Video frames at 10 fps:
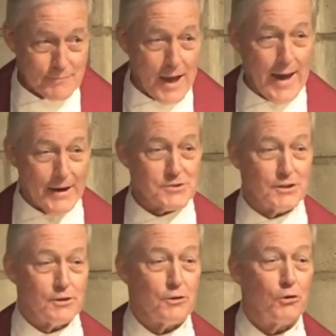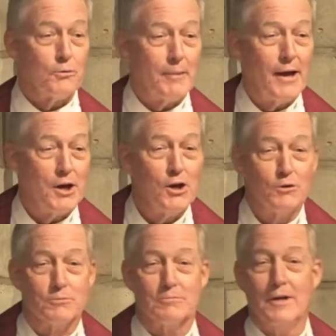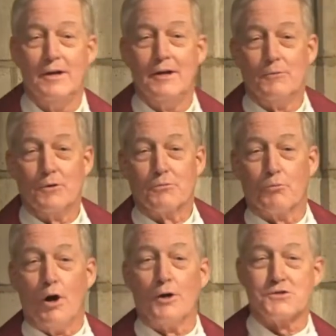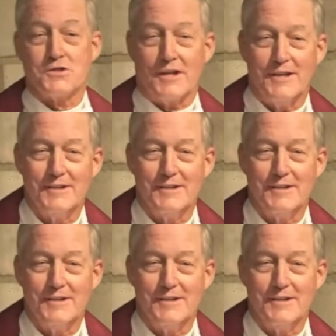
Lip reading: I actually could hold my own with waltzing.